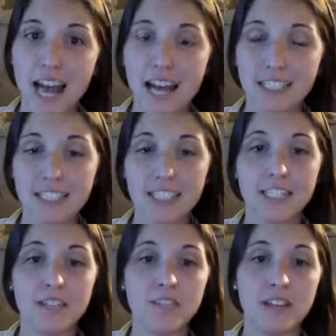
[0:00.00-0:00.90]

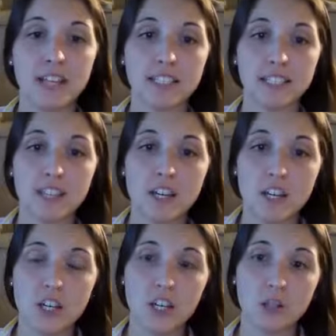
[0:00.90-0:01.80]
active, that's
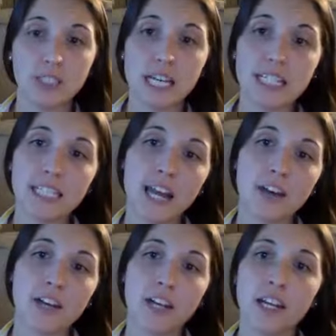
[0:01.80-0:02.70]

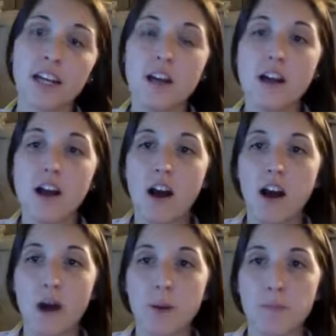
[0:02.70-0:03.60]
sedentary,
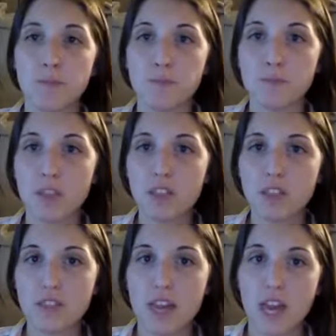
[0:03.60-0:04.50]

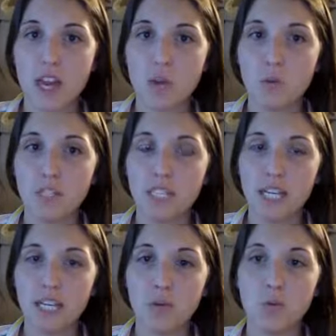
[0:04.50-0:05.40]
they would
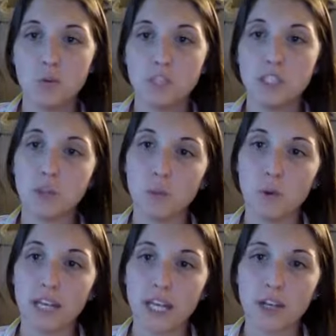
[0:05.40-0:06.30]
need
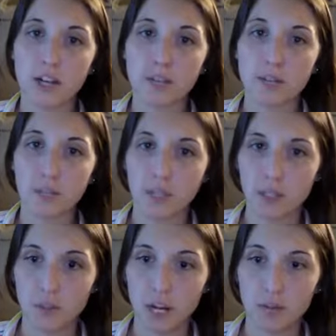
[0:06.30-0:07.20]
0.8 grams per
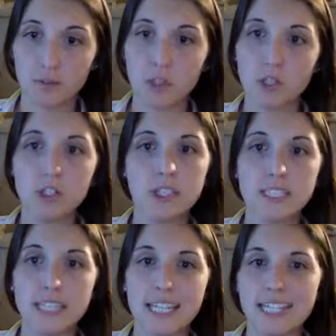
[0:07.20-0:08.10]
kilogram. So as you
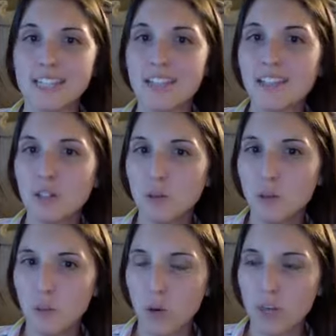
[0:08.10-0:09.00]
can see, it is a little bit
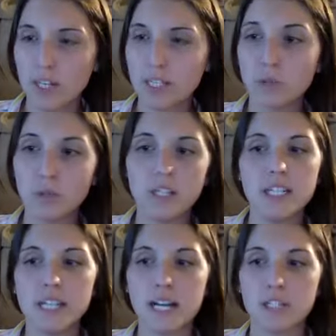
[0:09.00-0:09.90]
more. It's
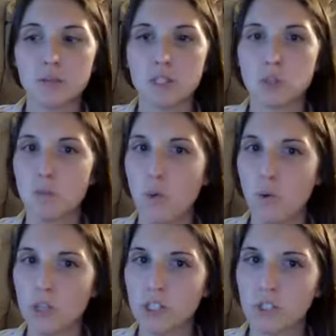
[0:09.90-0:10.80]
really not as much
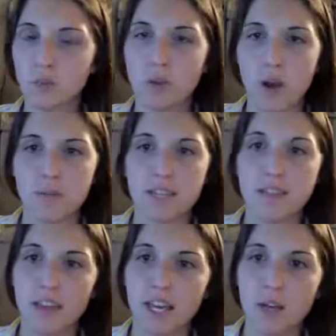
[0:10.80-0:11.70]
more as you probably
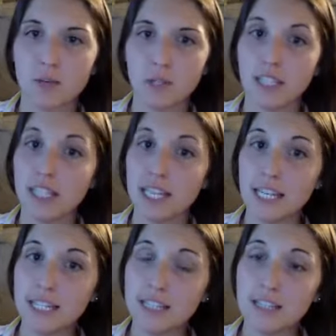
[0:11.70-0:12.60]
think it really
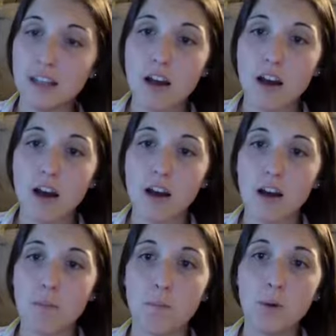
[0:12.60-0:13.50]
is.
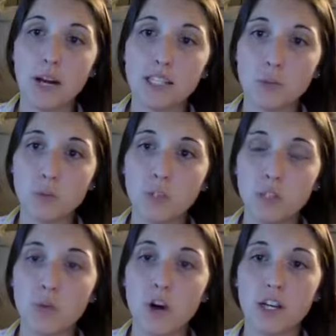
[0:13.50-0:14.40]
But when
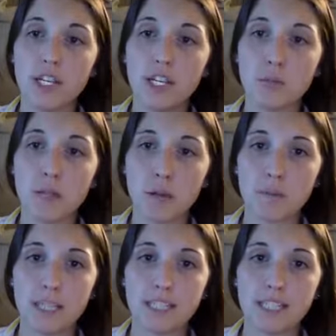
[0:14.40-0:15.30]
you are eating
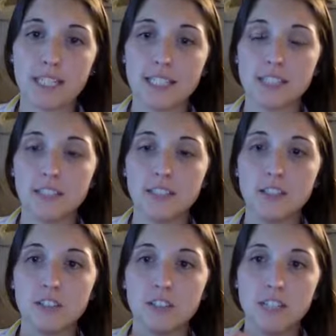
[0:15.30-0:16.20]
plant-based, it is a
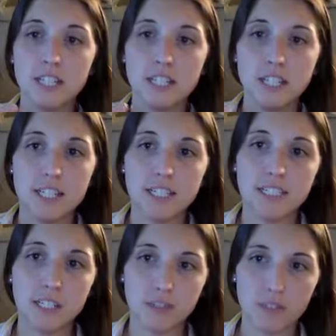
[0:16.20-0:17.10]
little
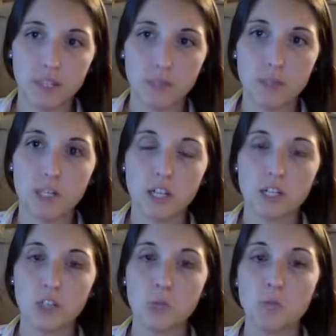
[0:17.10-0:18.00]
different
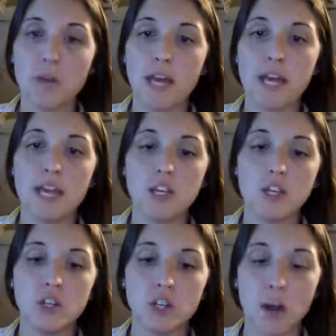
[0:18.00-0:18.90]
because
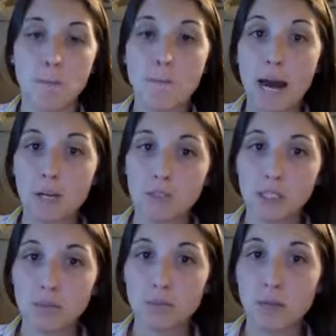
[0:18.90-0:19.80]
your
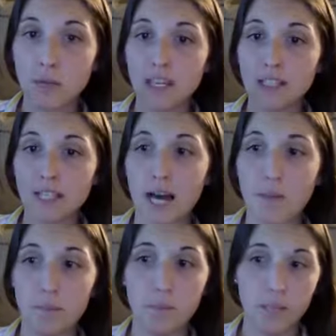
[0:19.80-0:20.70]
amounts may be a lot
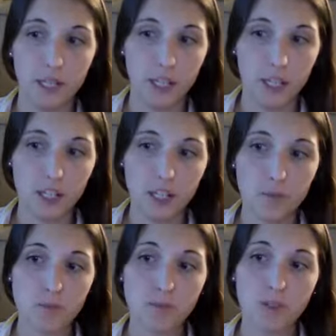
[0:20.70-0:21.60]
bigger
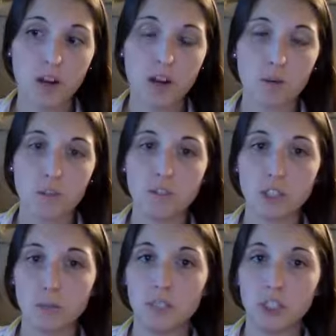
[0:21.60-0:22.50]
if you're
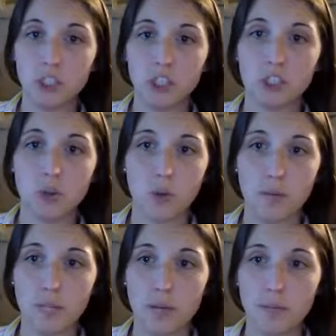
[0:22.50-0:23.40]
someone that's just going
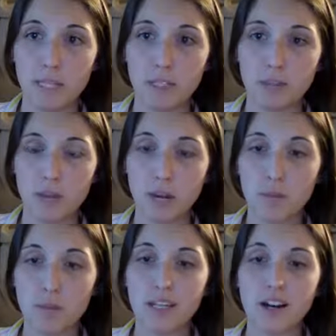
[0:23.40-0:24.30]
plant-based, right?
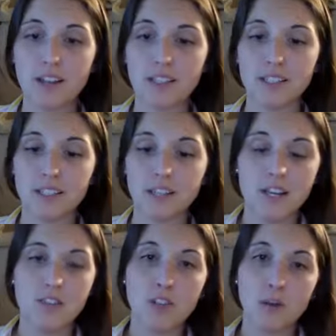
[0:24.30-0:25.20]
Because
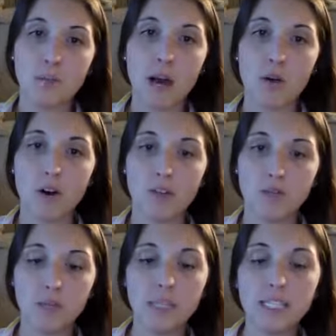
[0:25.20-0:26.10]
the amount
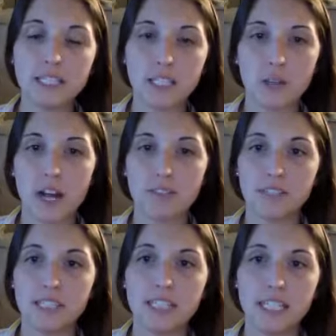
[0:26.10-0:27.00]
of beans that you'd have
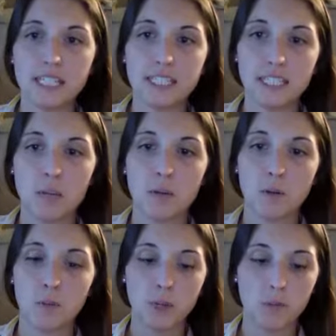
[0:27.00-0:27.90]
to eat to get the same
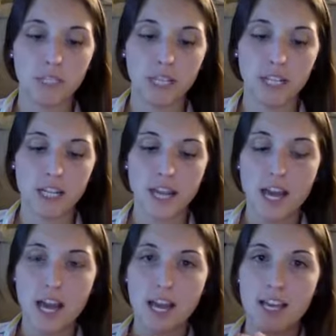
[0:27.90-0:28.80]
amount of protein
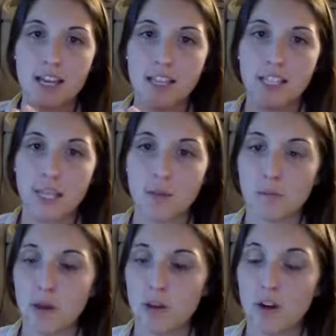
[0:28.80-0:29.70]
and the same
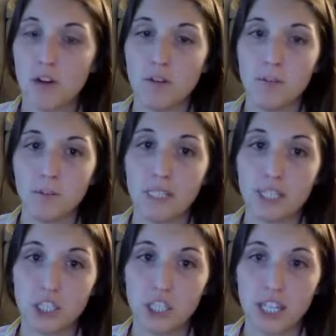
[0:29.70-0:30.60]
amount of piece
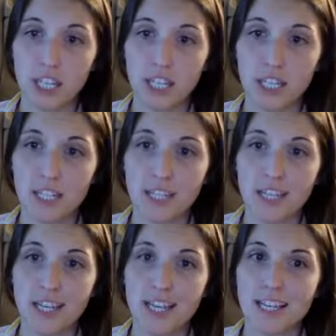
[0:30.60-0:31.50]
of chicken
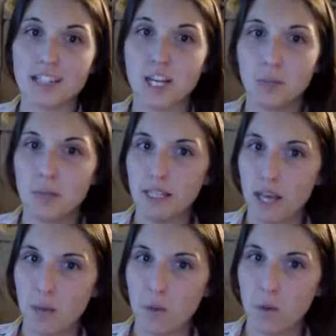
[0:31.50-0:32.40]
is going to be a
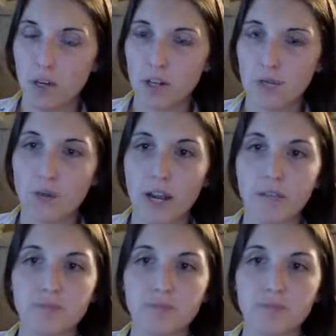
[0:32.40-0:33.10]
lot more, right?